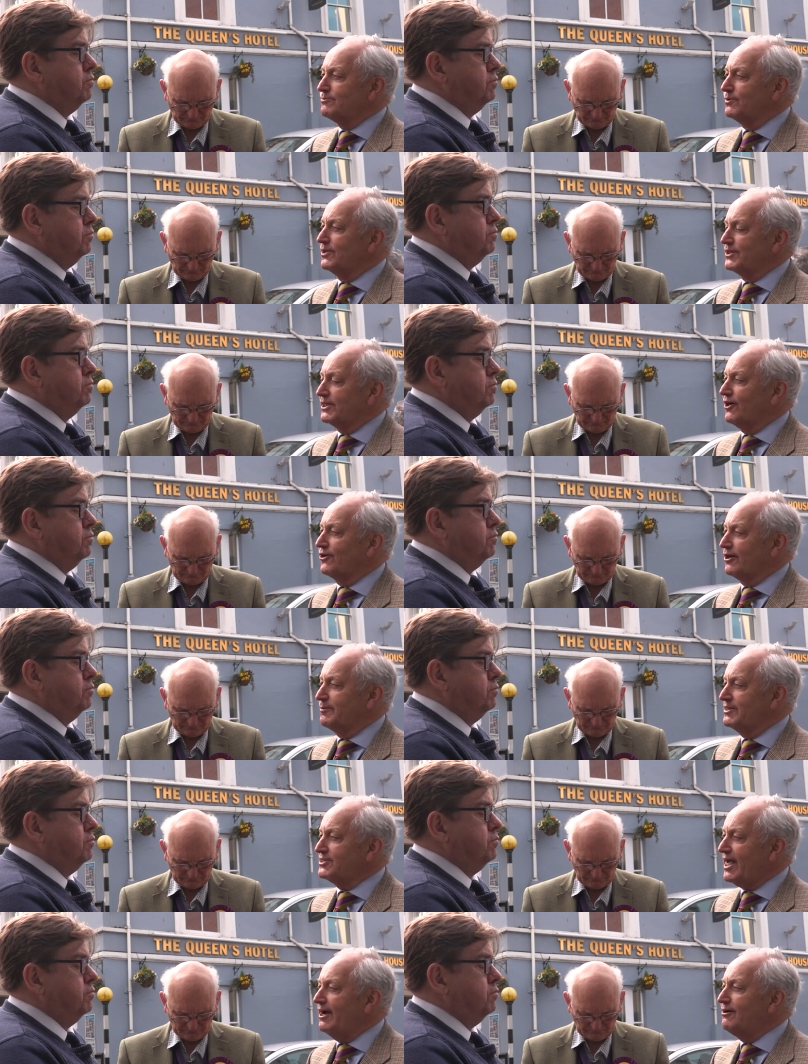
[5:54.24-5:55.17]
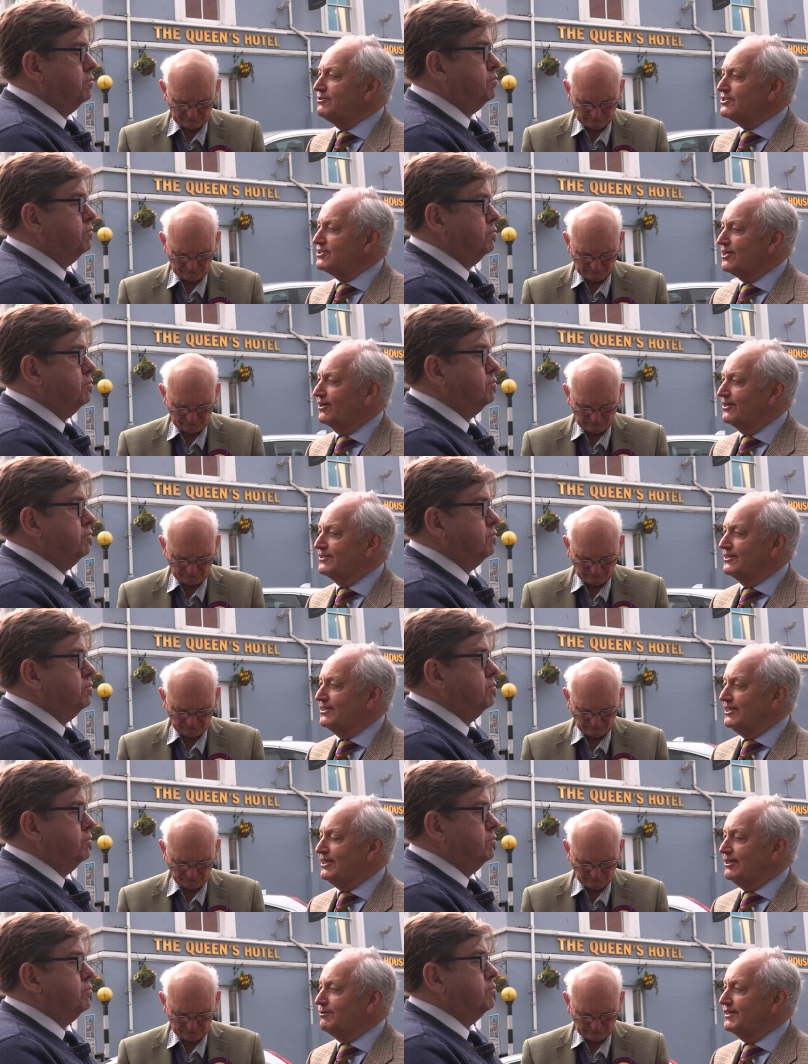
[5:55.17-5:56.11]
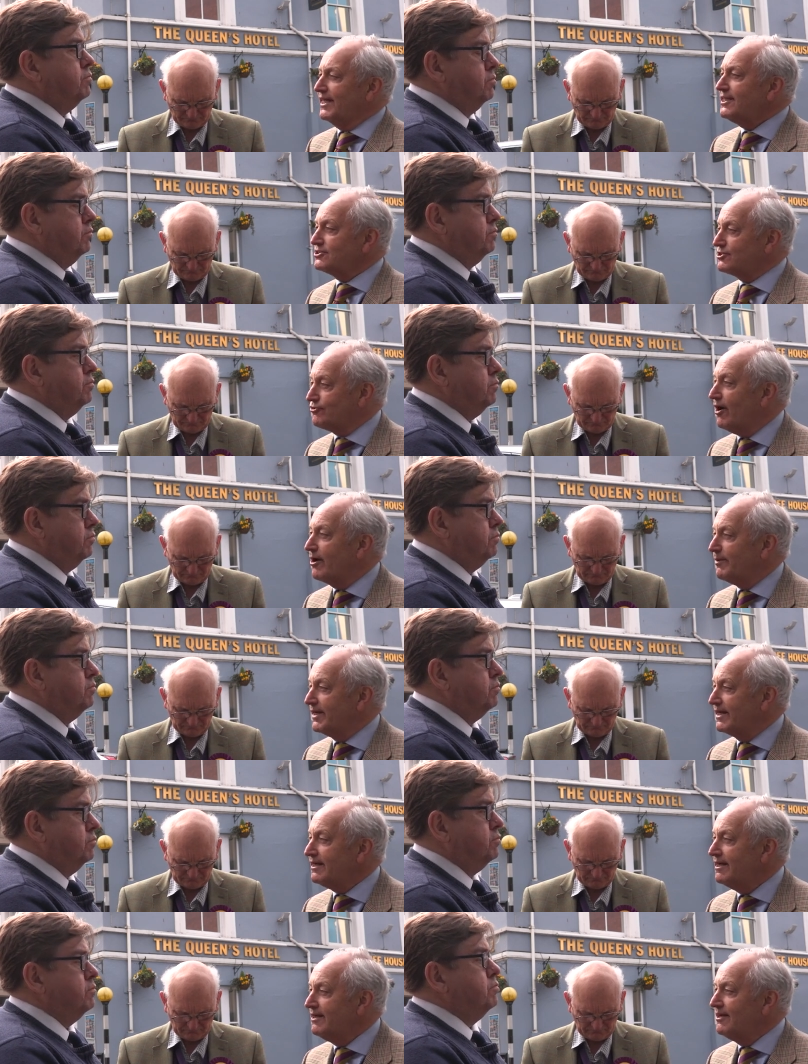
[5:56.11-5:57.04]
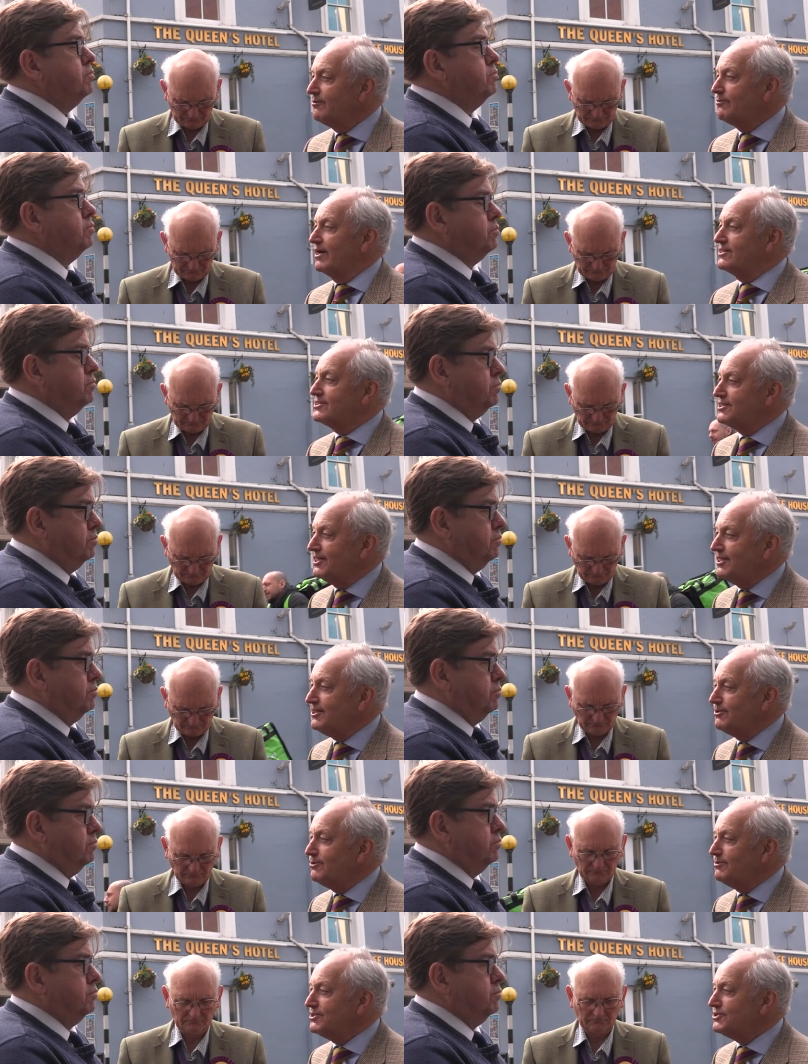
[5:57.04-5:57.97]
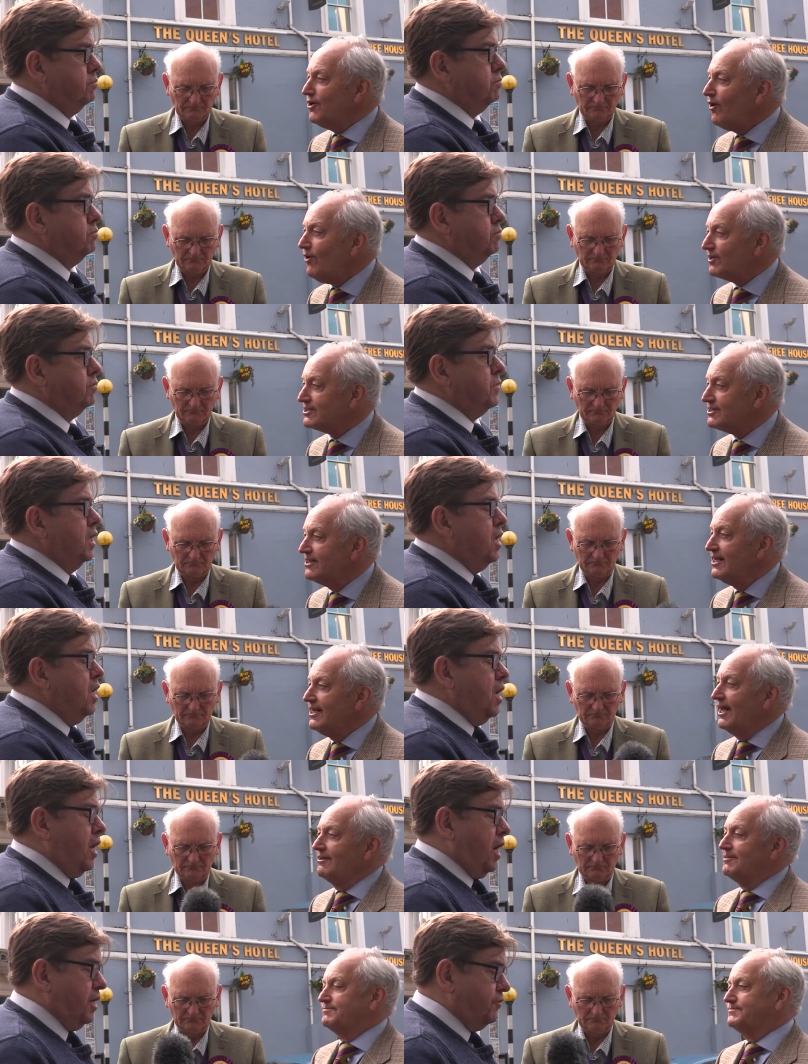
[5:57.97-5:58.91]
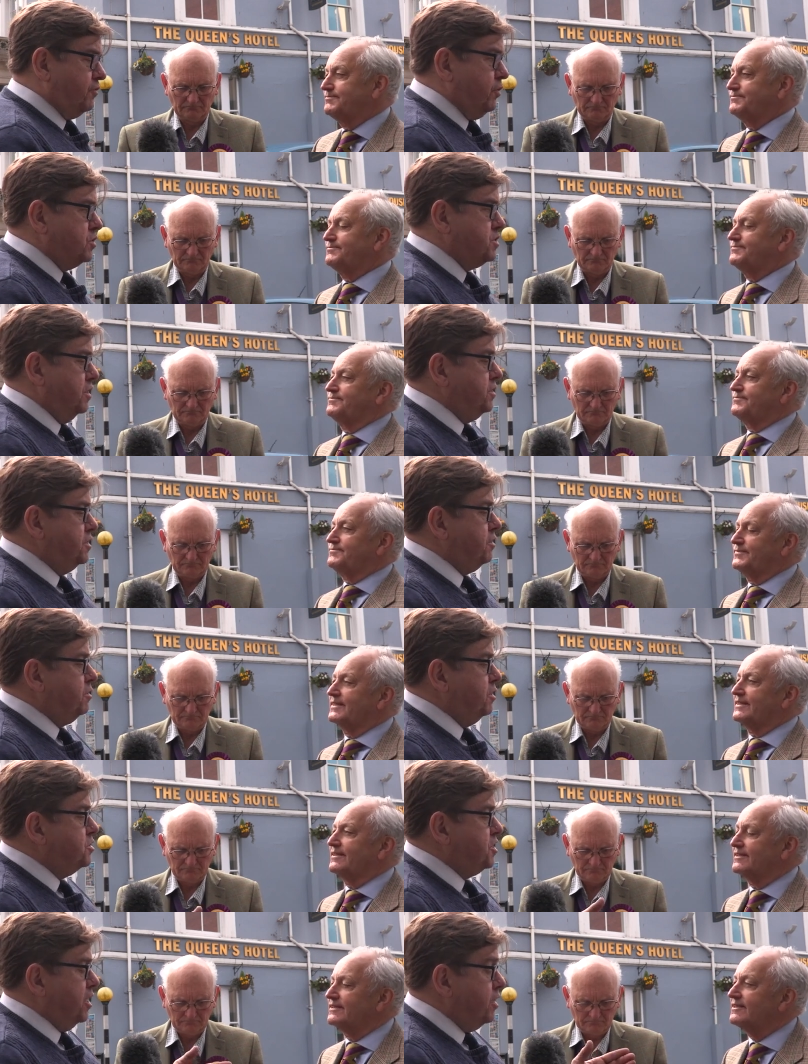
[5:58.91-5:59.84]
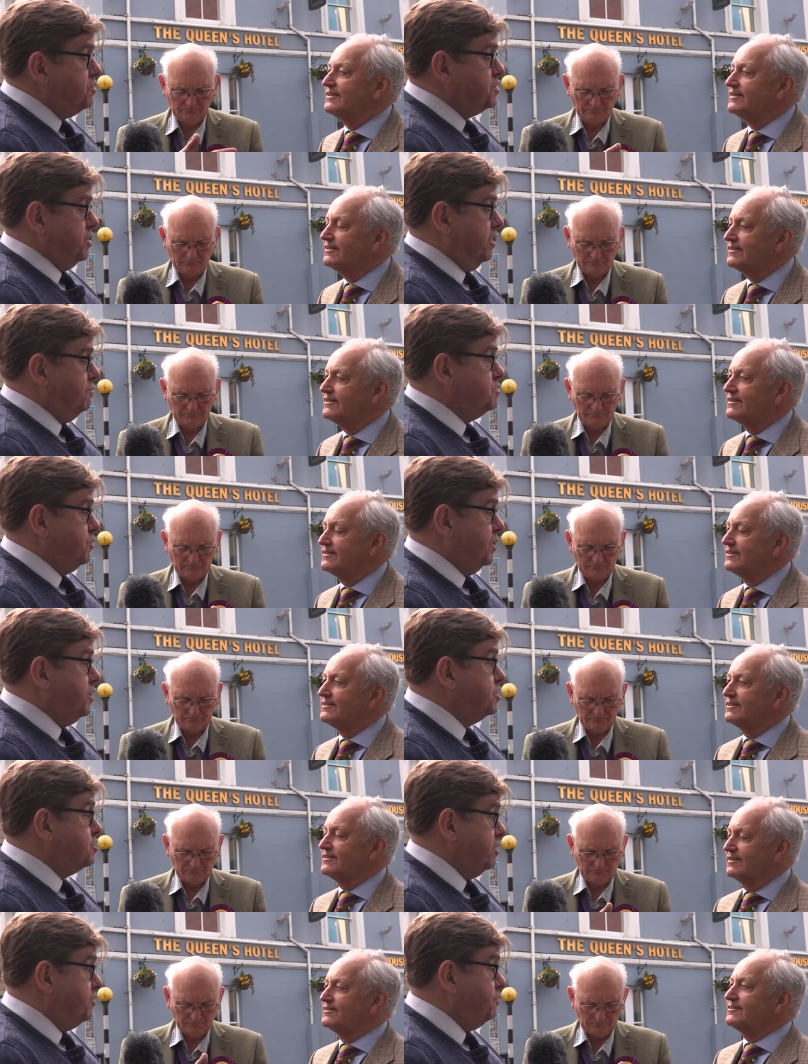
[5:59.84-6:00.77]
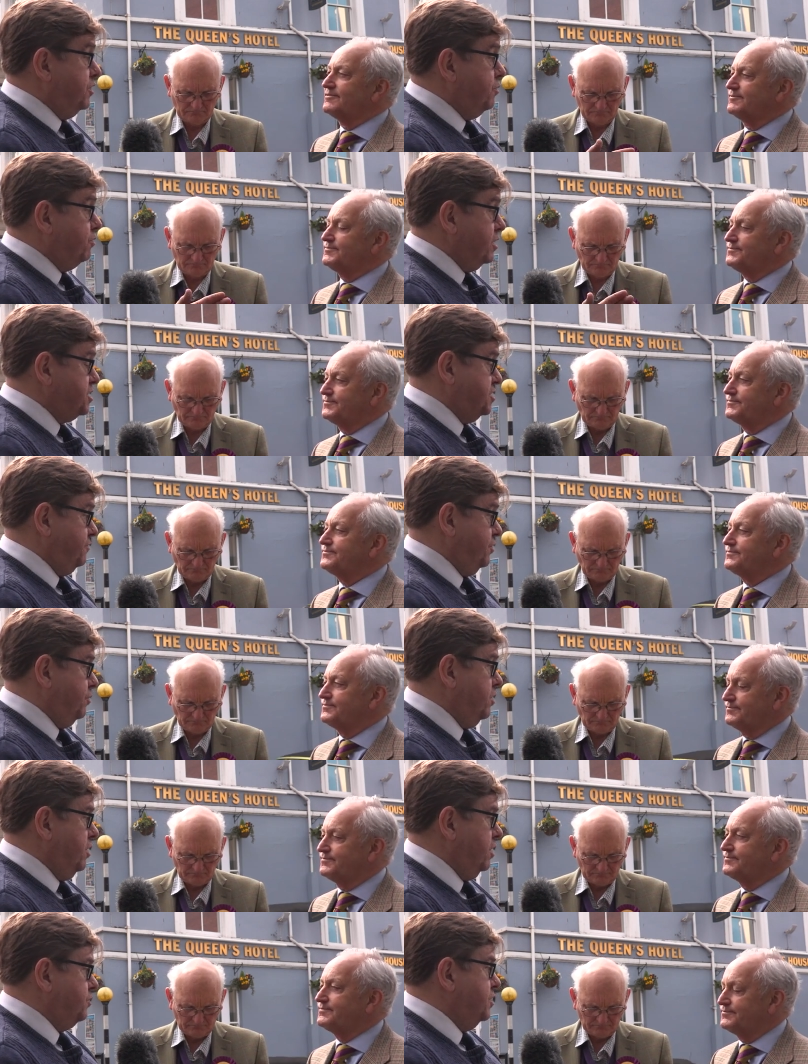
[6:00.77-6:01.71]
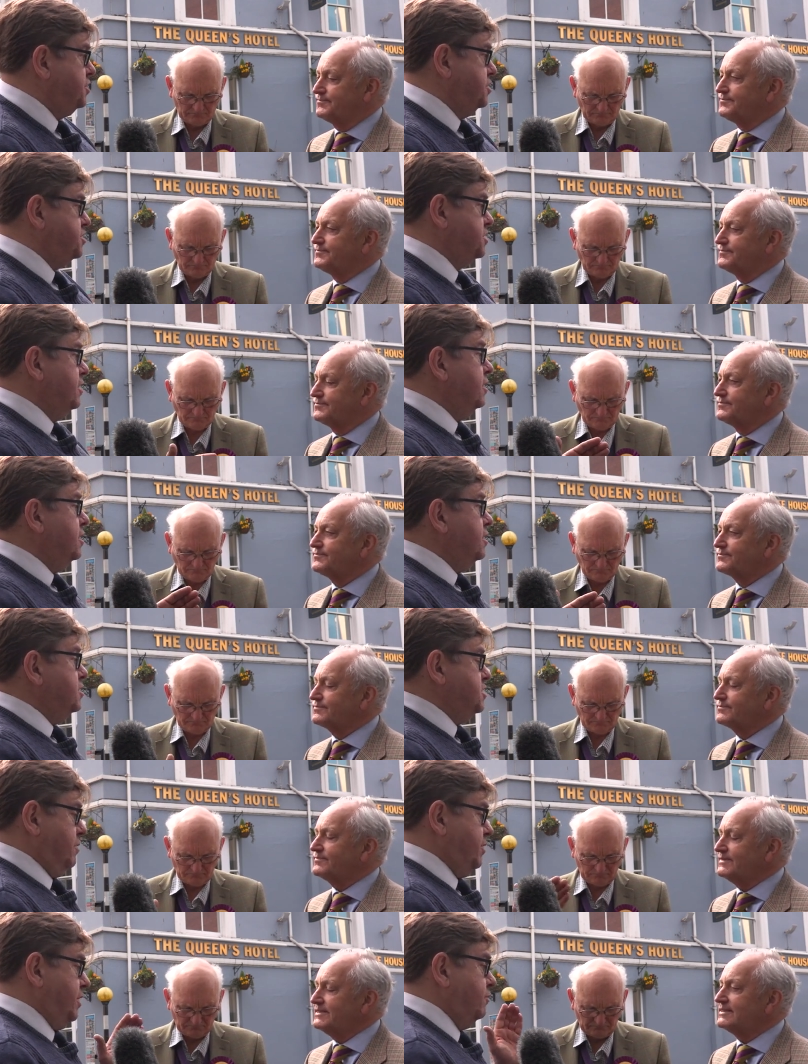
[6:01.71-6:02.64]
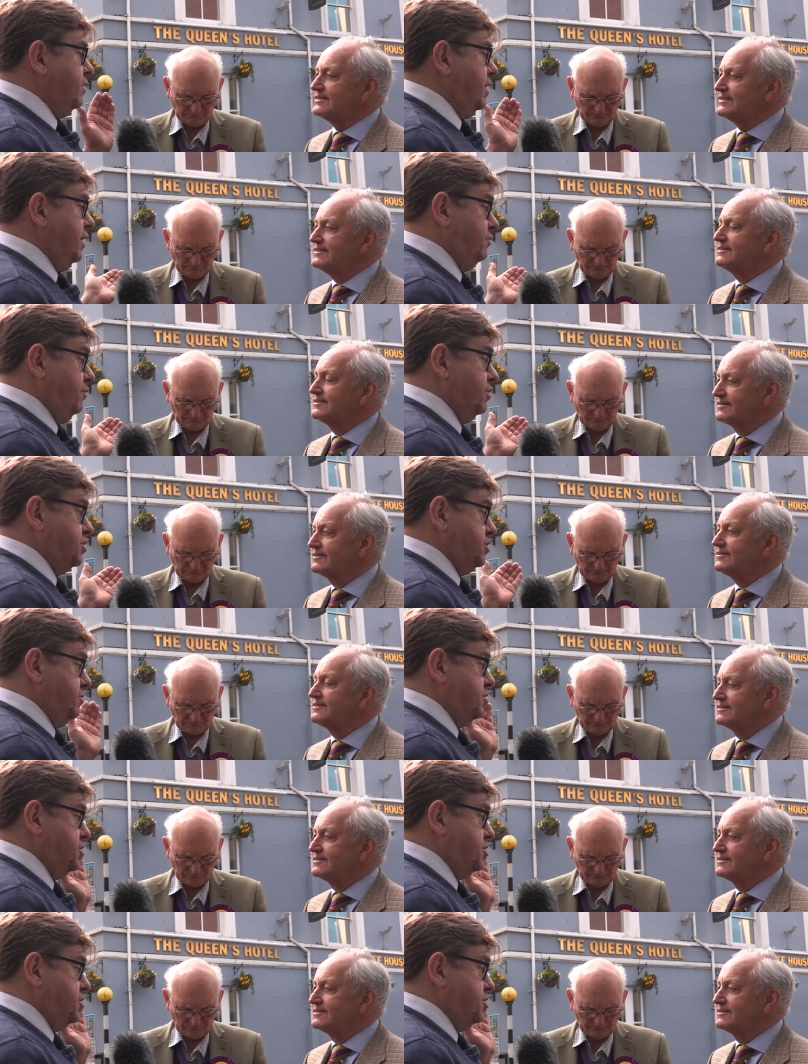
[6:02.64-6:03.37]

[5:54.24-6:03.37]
Speaker 1: of the world economy is outside the EU and that's growing, whereas the EU is not.
Speaker 2: And of course, under WTO terms, we can trade with the rest of the world, which is something really which